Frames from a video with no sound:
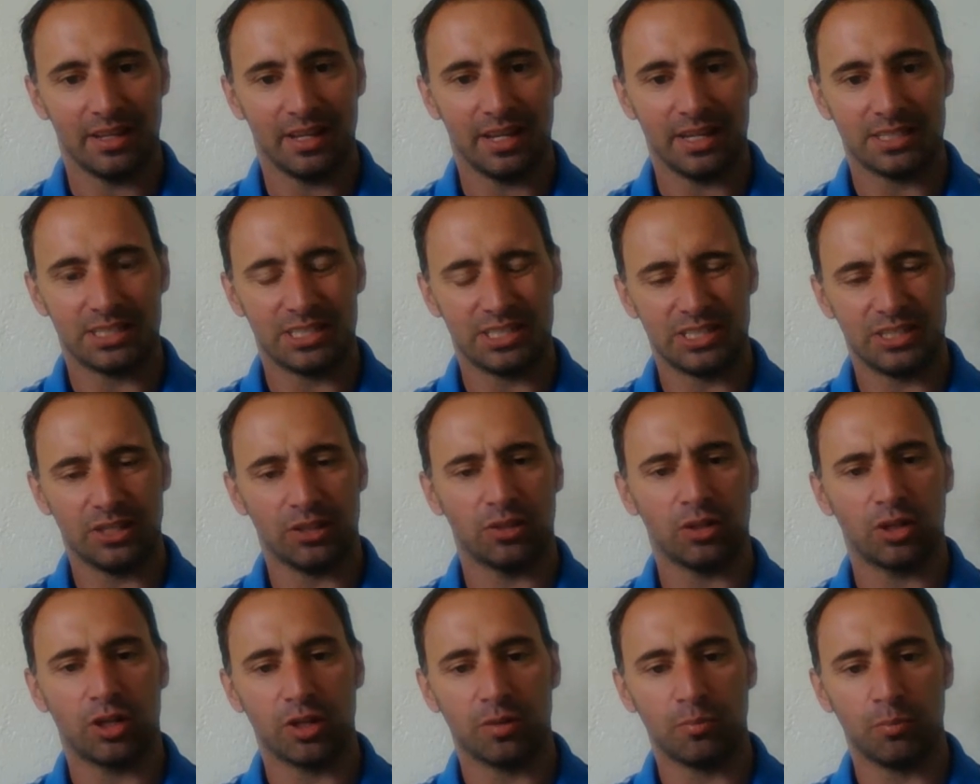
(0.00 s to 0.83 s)
It's
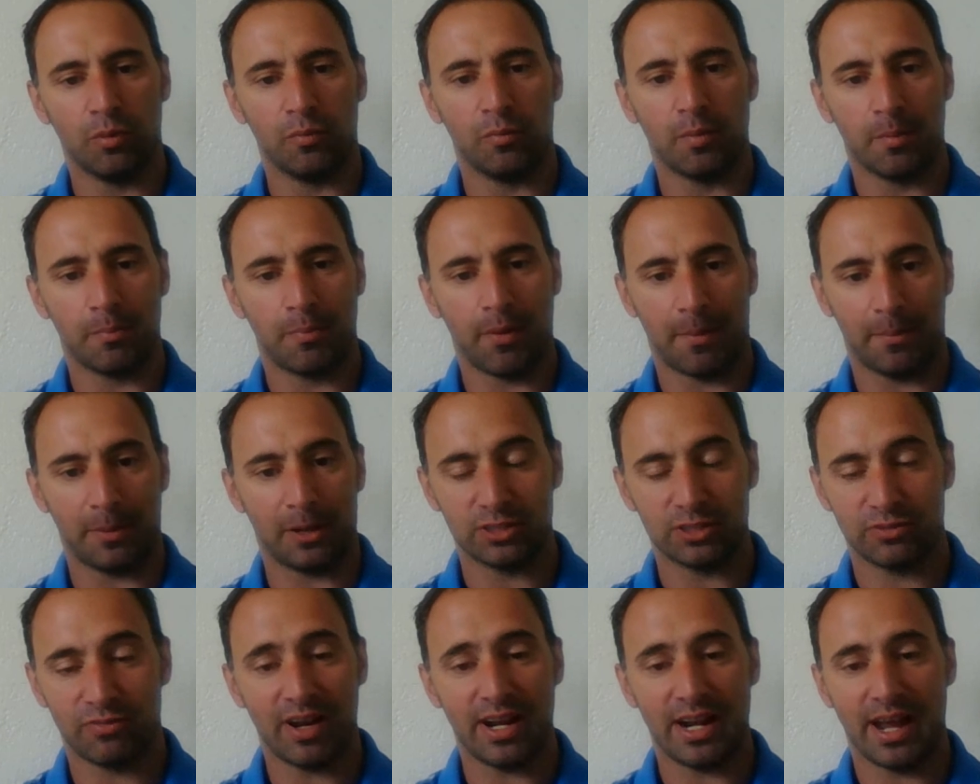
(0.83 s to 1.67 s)
still a good movement prep,
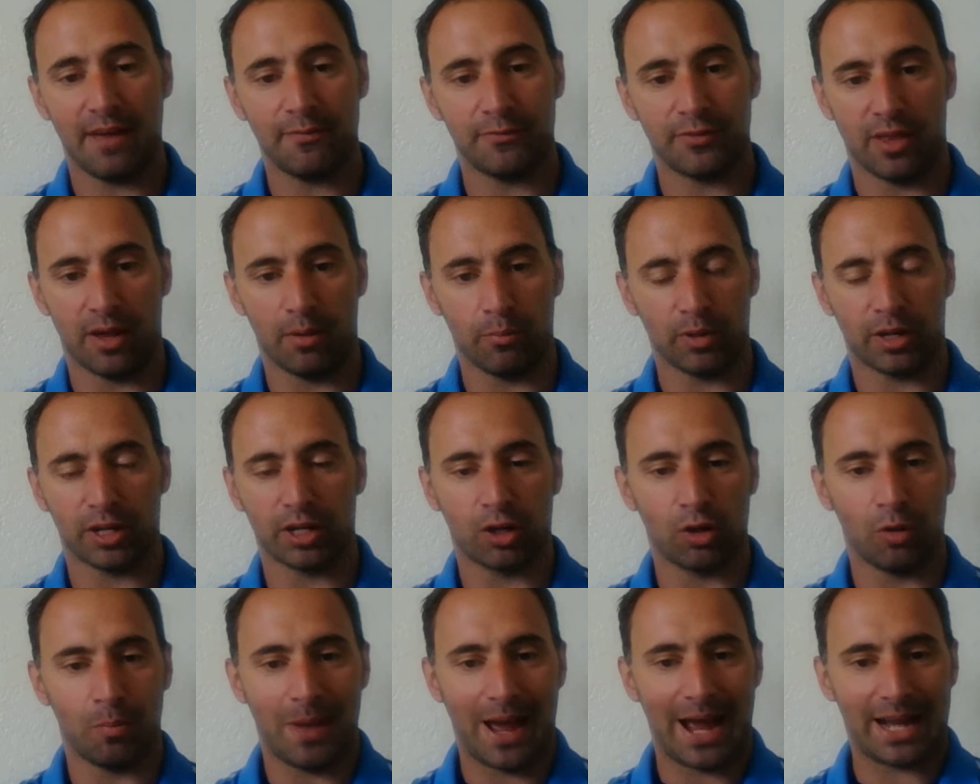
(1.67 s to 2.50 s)
right after that, we're going
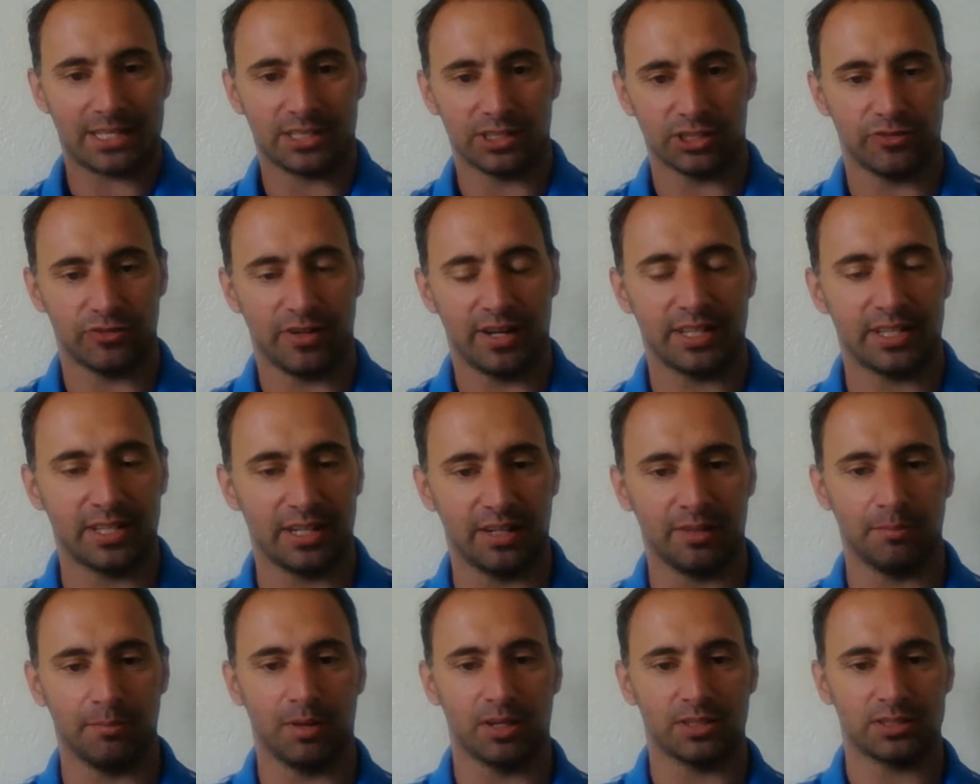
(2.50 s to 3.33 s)
to go back to
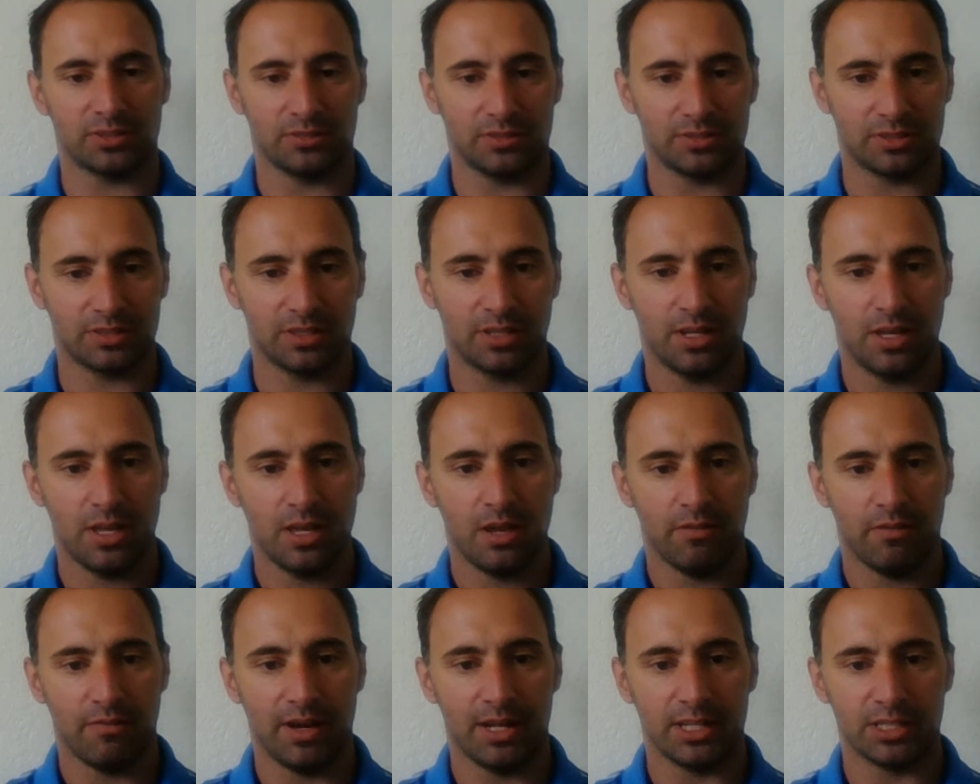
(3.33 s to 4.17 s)
strengthening muscles,
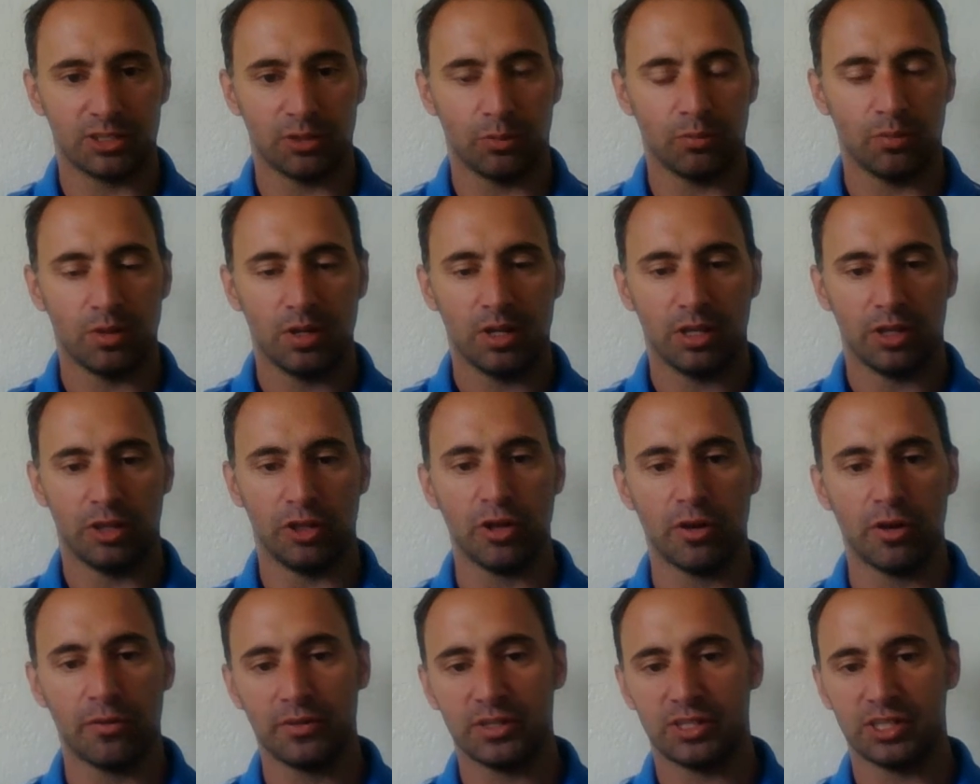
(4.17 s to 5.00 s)
right? So the
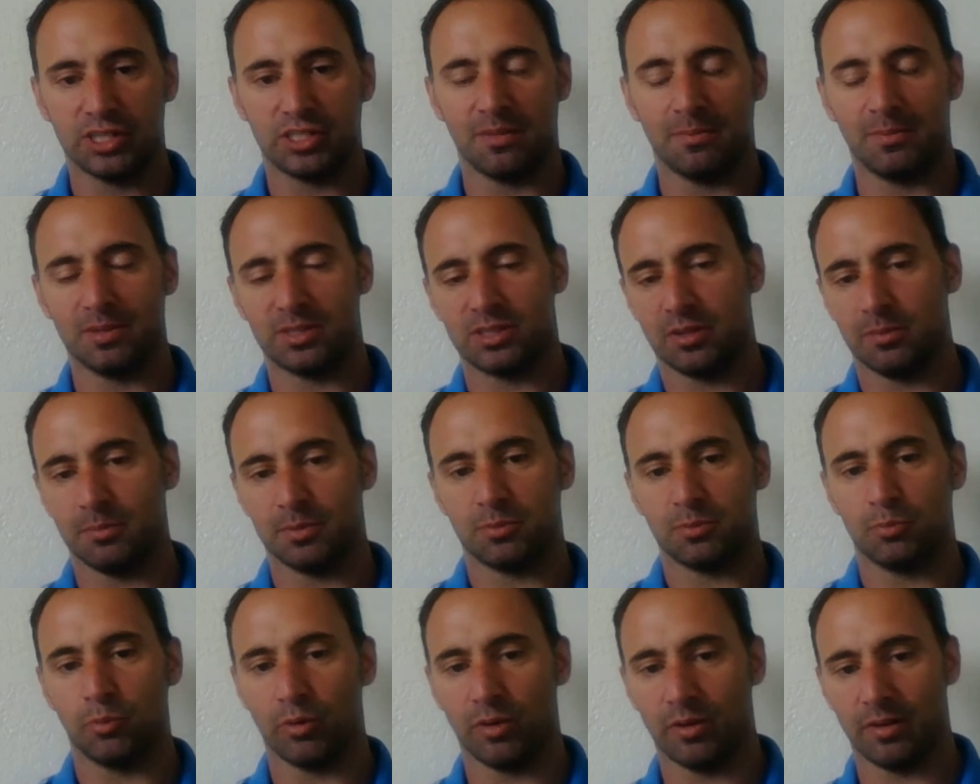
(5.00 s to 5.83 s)
nervous system is so
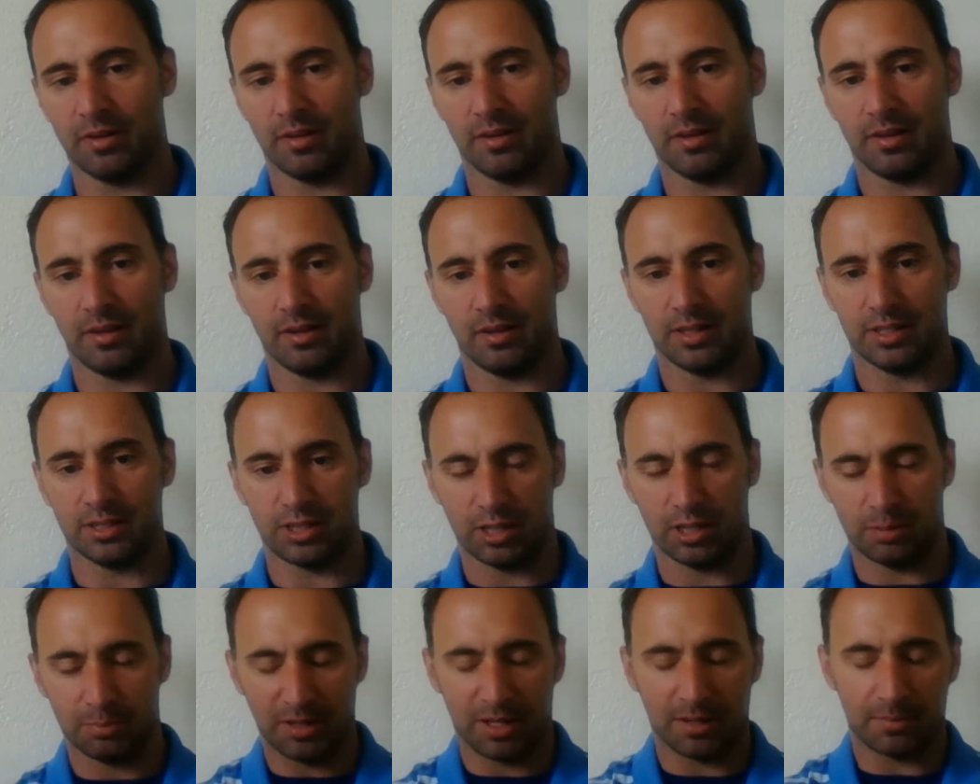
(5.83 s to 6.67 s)
much more,
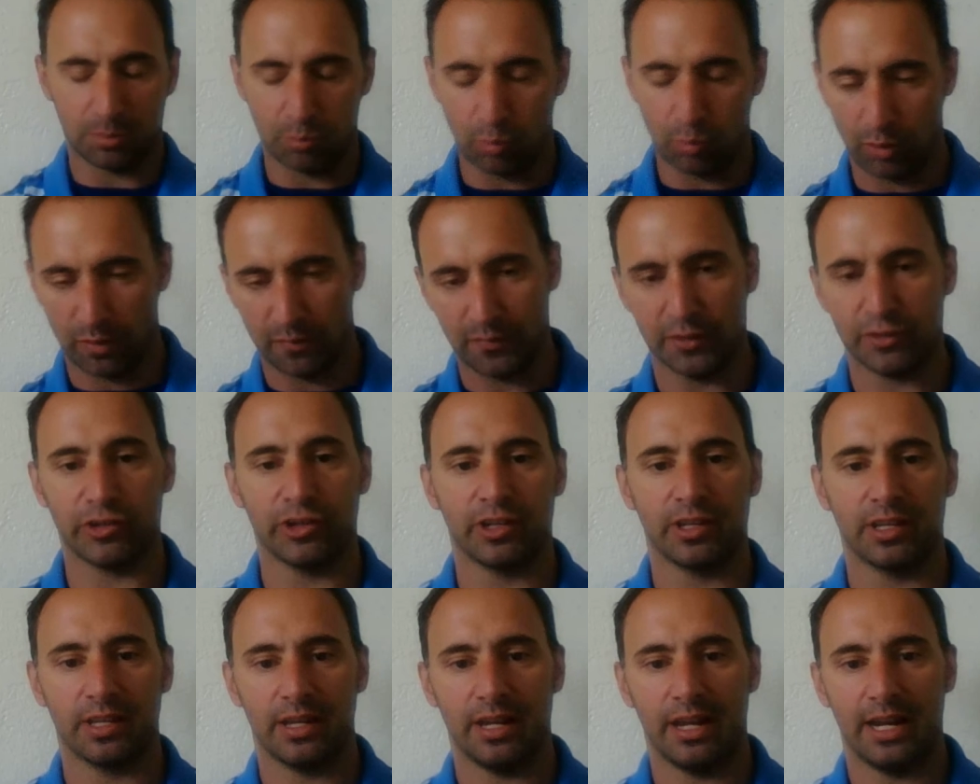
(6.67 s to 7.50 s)
it becomes more
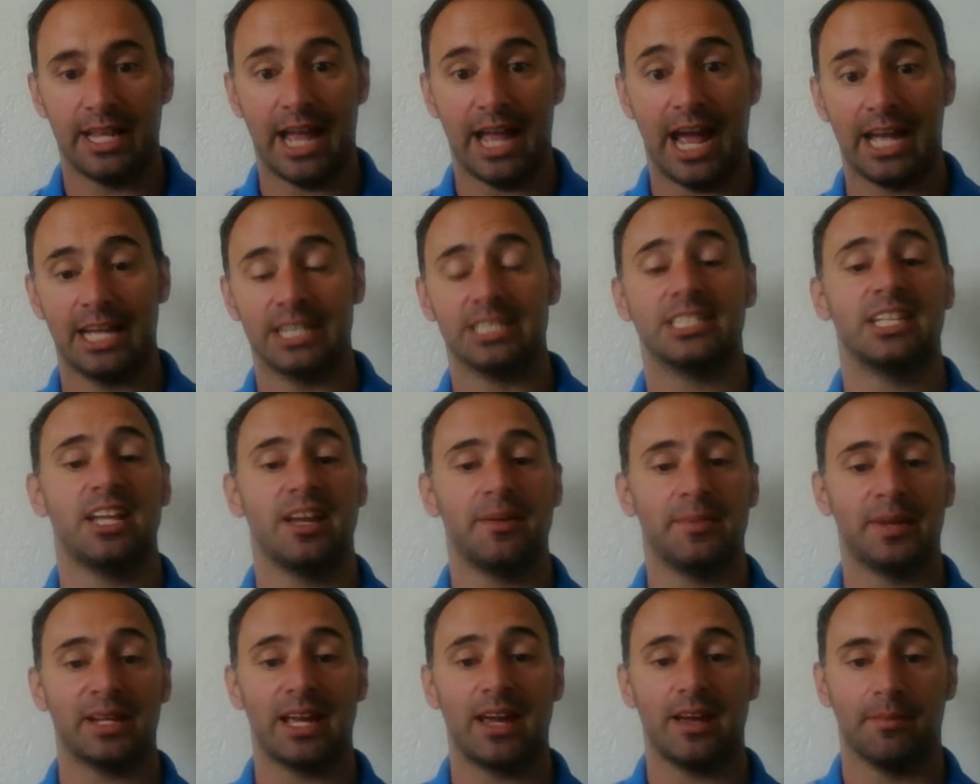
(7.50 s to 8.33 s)
efficient. And that is the
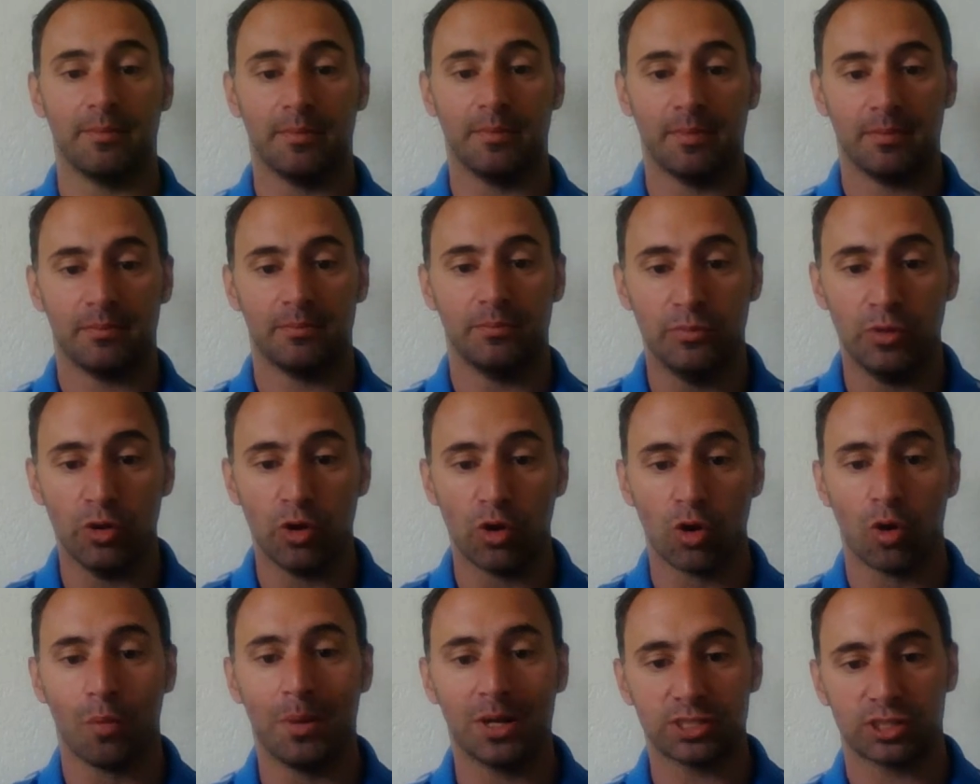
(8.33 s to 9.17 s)
name of the game.
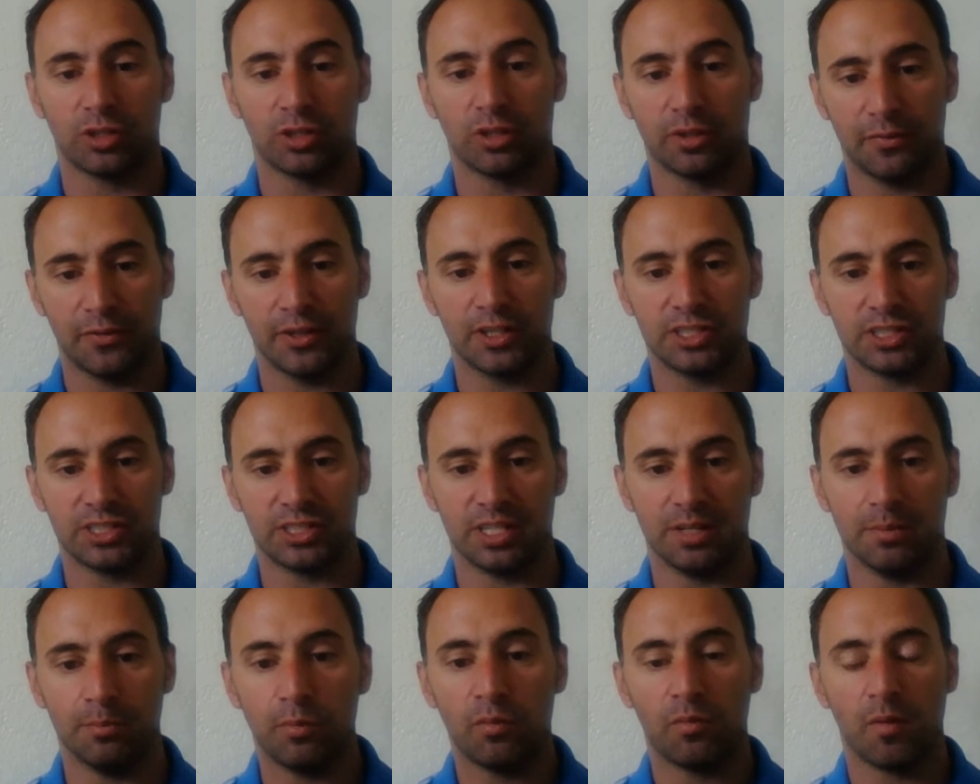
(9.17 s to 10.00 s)
Neuromuscular
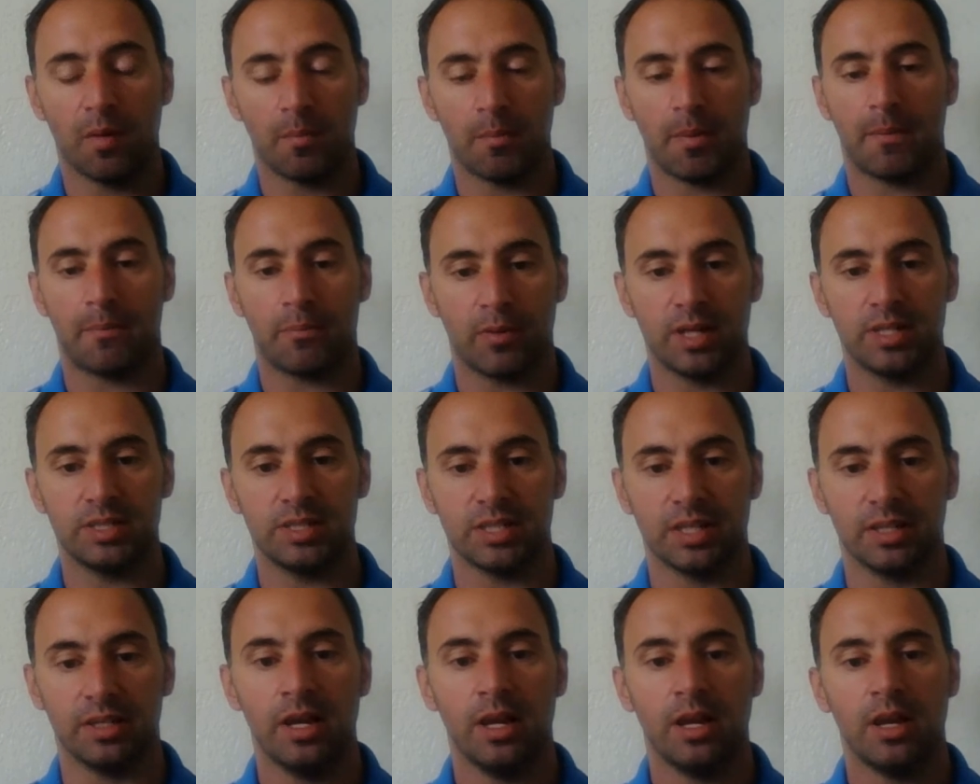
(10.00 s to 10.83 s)
efficiency, movement
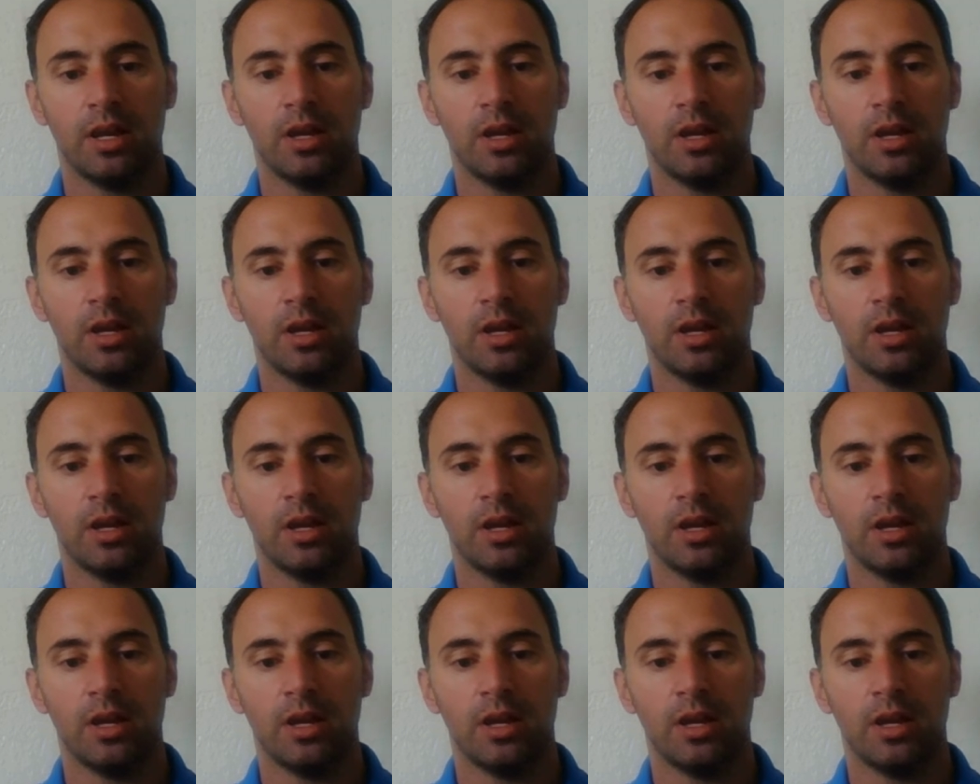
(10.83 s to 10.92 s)
preparation.